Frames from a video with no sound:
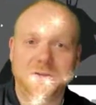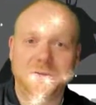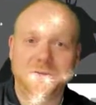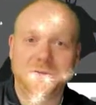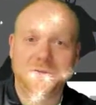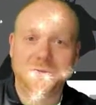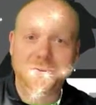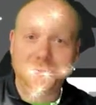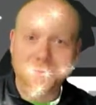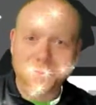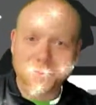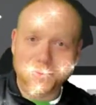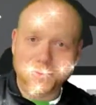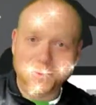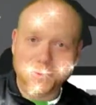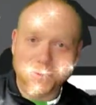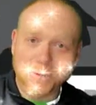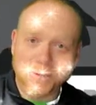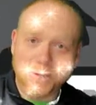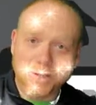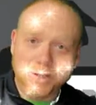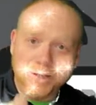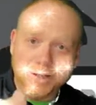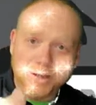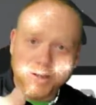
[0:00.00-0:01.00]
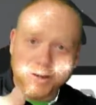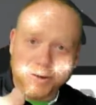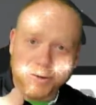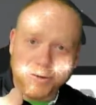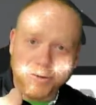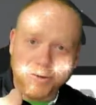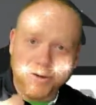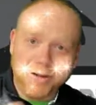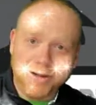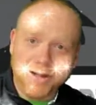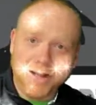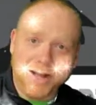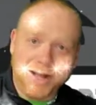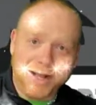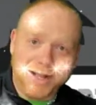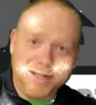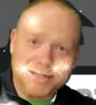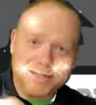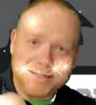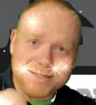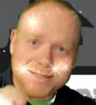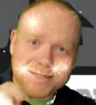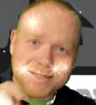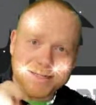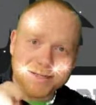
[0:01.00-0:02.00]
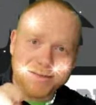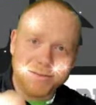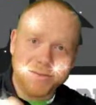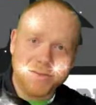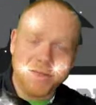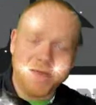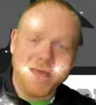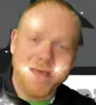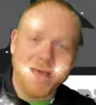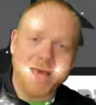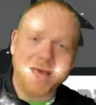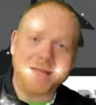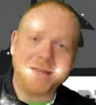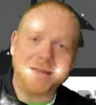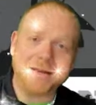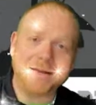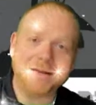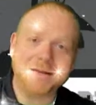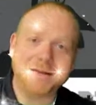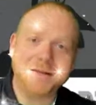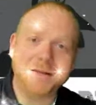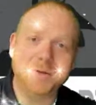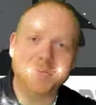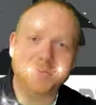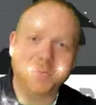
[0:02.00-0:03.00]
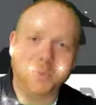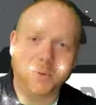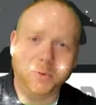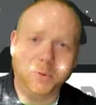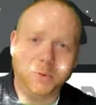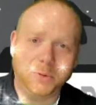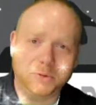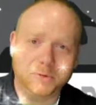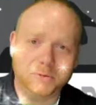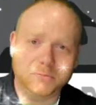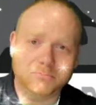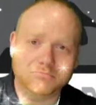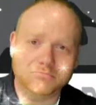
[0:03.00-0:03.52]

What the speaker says: You are not that important.